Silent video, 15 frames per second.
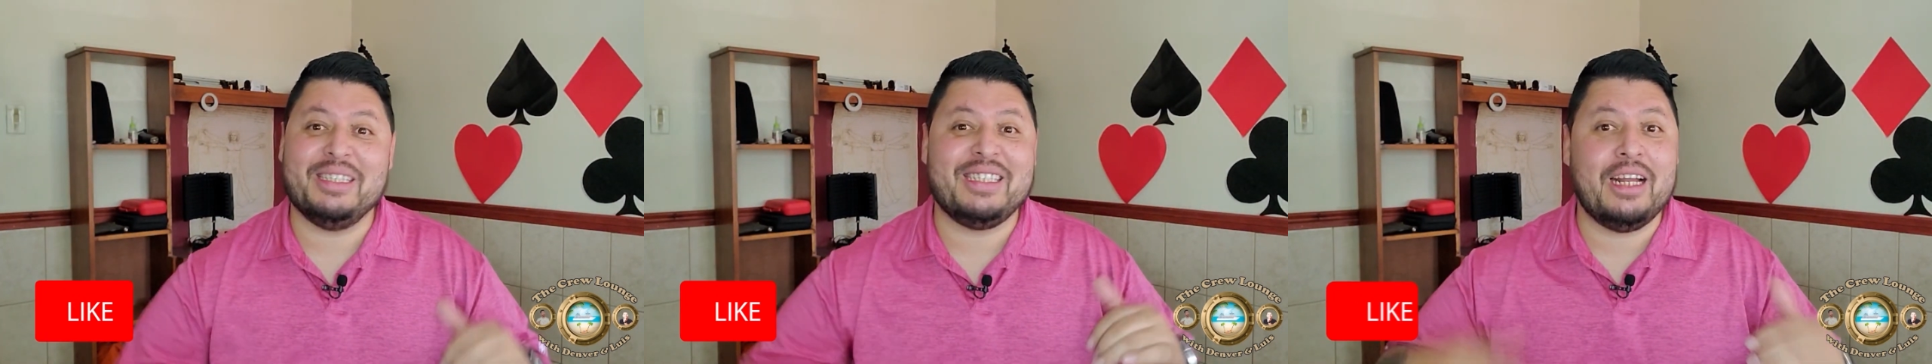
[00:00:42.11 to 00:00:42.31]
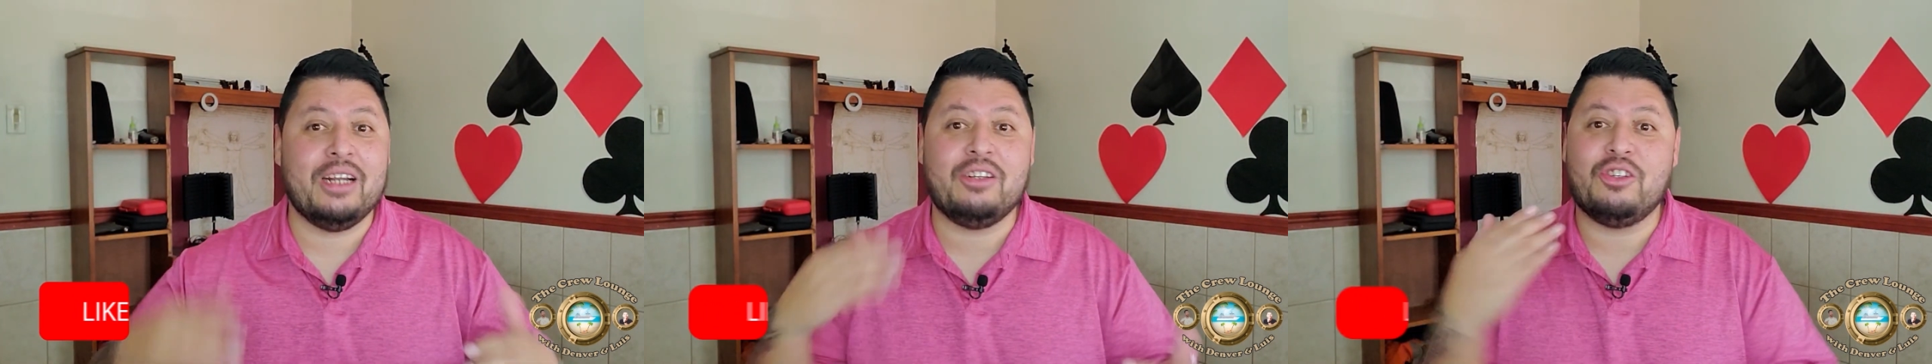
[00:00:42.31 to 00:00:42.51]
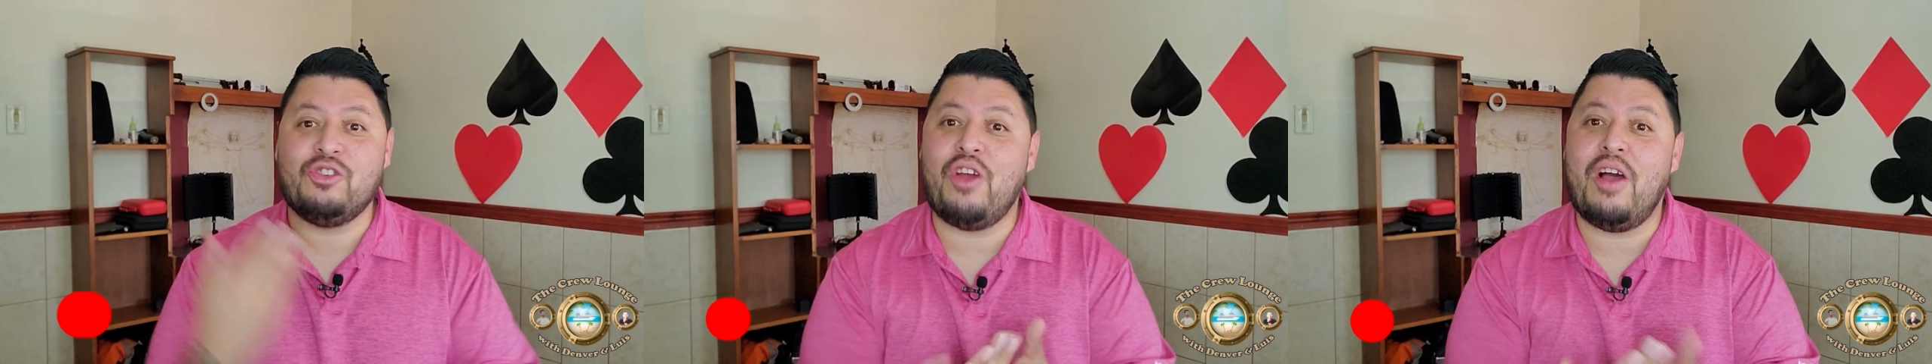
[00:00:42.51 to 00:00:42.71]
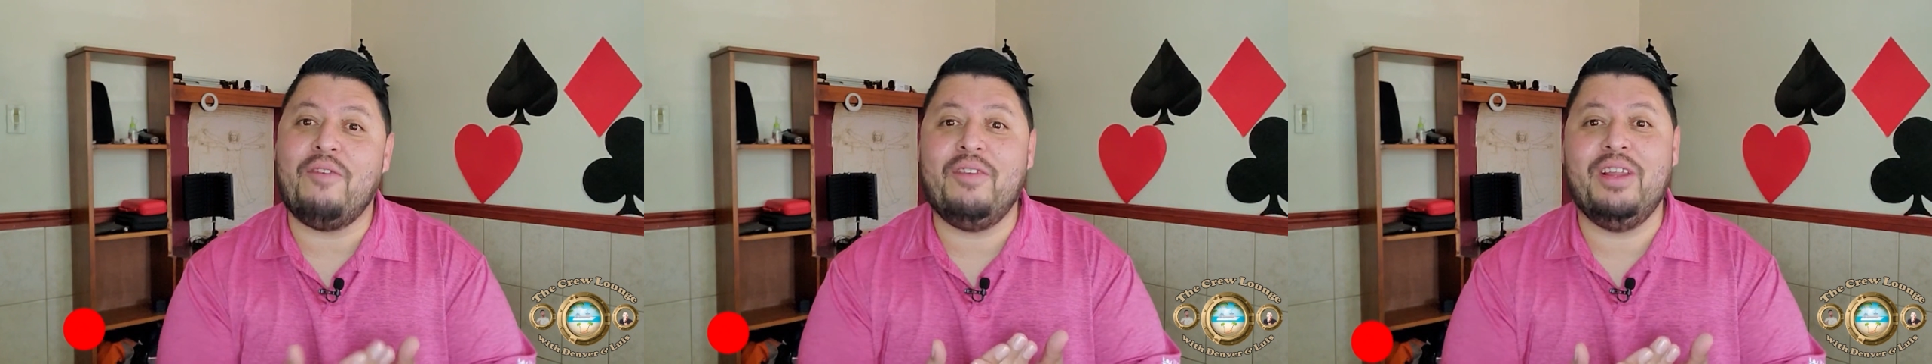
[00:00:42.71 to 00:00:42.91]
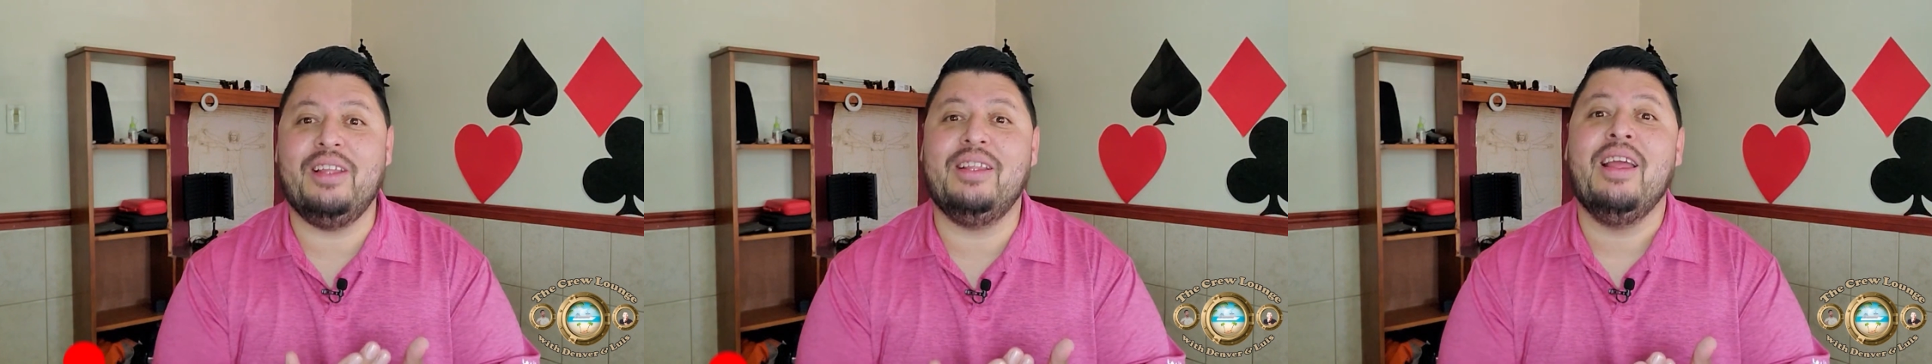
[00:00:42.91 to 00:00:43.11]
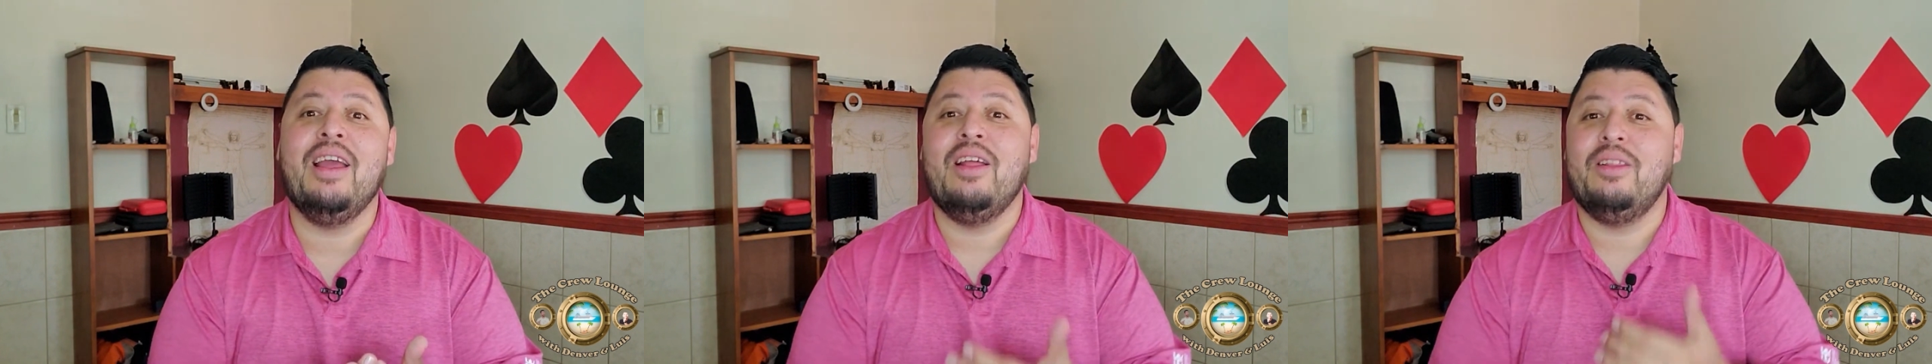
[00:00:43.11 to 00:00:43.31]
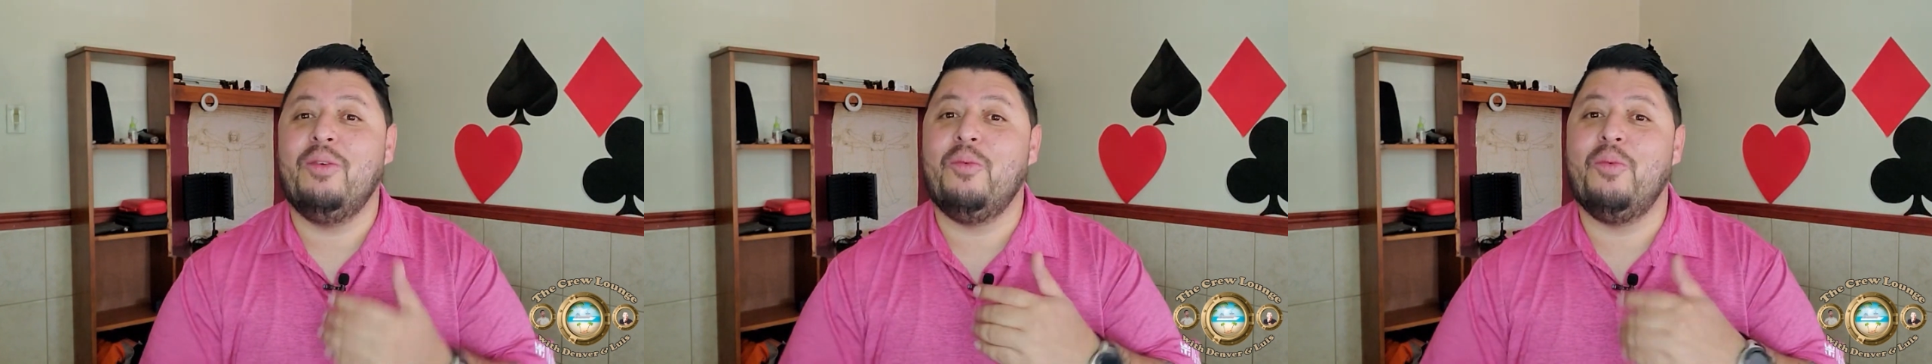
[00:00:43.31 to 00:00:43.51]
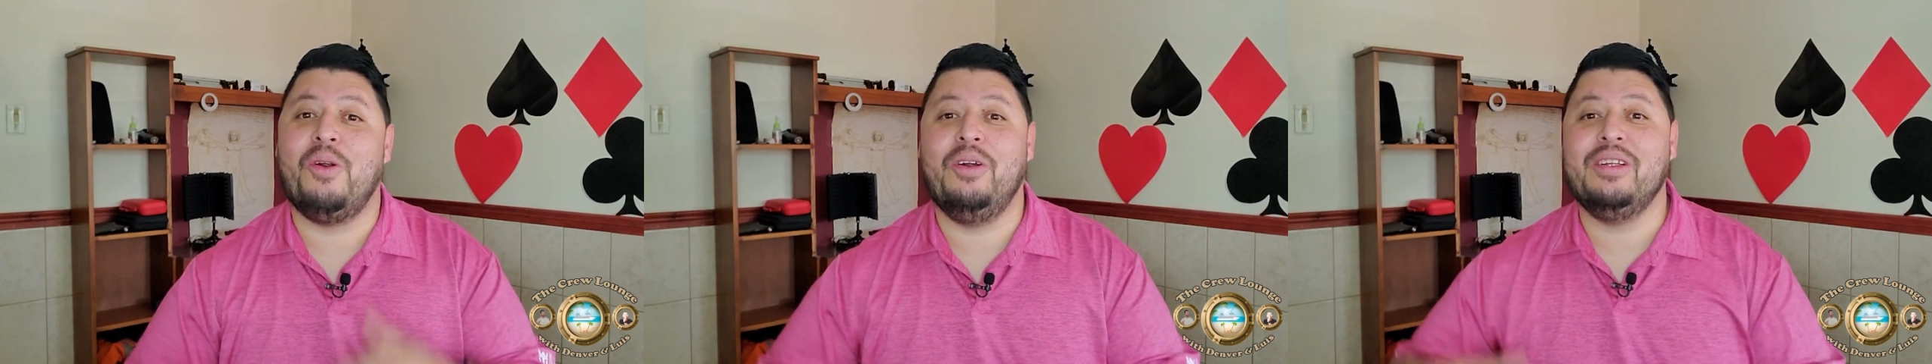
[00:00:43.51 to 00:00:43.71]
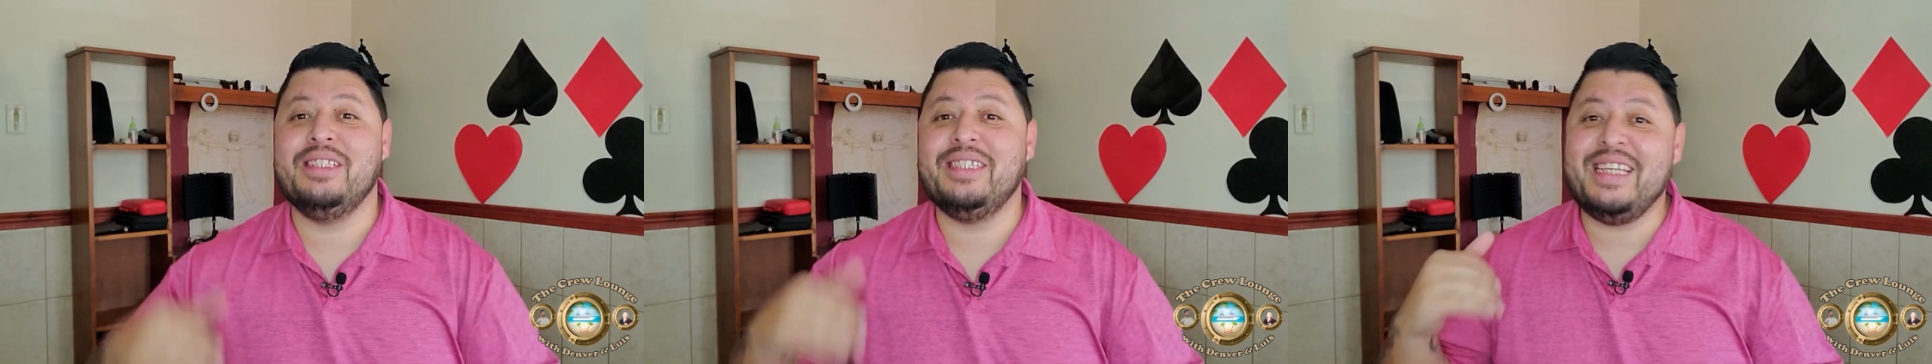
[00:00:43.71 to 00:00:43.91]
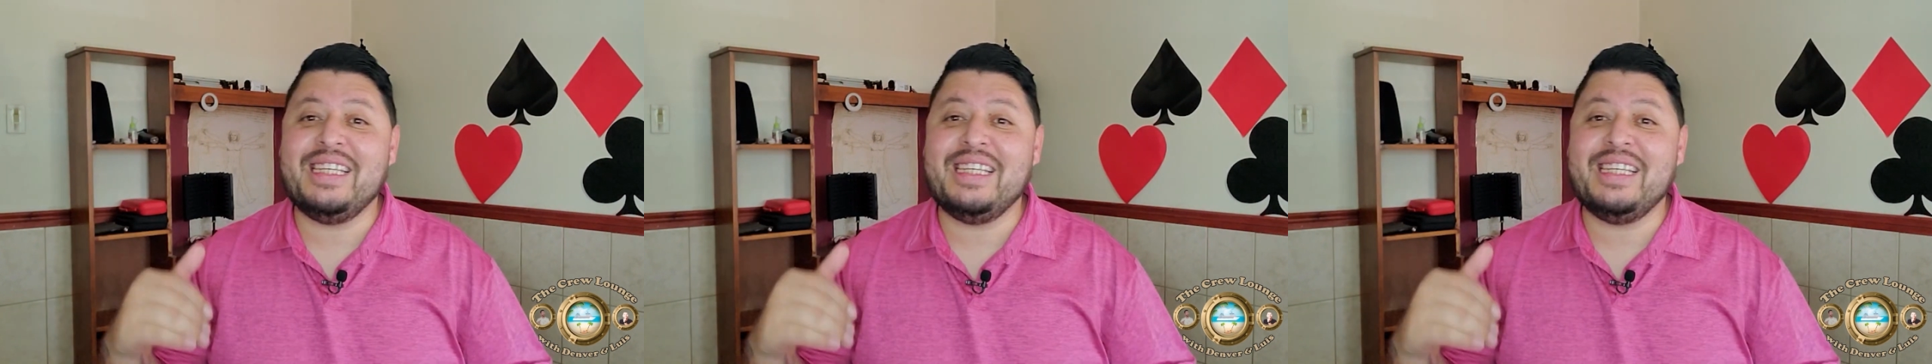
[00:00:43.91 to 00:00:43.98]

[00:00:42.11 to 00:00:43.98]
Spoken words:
start traveling the world,